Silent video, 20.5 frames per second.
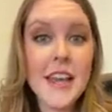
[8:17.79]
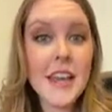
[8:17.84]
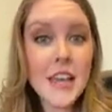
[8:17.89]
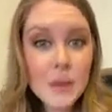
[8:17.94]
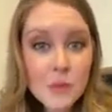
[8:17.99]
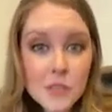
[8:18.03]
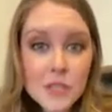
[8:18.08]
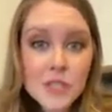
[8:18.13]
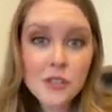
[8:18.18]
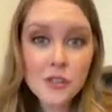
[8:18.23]

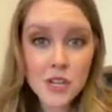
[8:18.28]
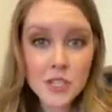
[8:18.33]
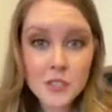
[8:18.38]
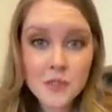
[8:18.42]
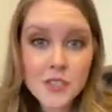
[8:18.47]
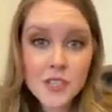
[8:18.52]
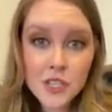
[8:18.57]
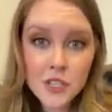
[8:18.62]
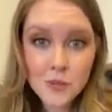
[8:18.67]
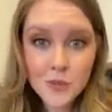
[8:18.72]
It was a
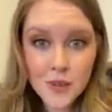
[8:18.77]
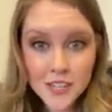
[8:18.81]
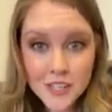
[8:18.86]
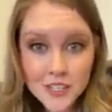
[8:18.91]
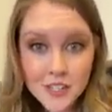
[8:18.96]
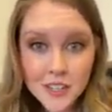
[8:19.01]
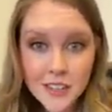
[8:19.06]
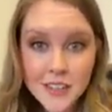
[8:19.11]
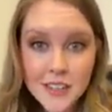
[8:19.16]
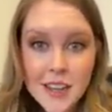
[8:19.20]
stressful
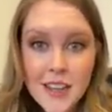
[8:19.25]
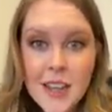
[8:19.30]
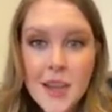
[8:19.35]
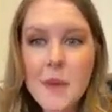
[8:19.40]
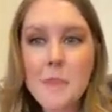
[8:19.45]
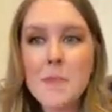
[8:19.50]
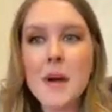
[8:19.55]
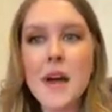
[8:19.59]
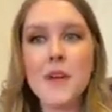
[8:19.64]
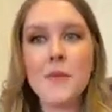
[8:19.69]
situation,
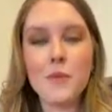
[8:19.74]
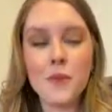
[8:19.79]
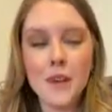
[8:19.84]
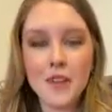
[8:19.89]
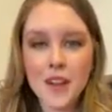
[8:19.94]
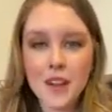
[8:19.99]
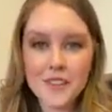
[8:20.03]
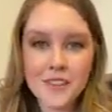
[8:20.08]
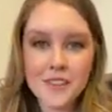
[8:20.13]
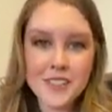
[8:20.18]
but we
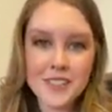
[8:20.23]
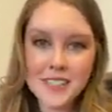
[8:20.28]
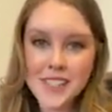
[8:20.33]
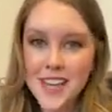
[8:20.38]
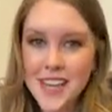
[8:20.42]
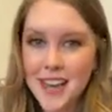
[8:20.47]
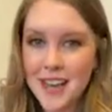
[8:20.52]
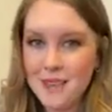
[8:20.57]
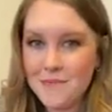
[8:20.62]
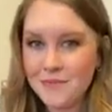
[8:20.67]
got there in
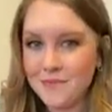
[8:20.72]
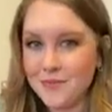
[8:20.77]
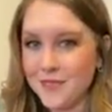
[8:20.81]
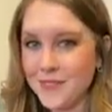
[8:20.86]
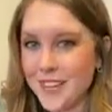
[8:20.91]
time.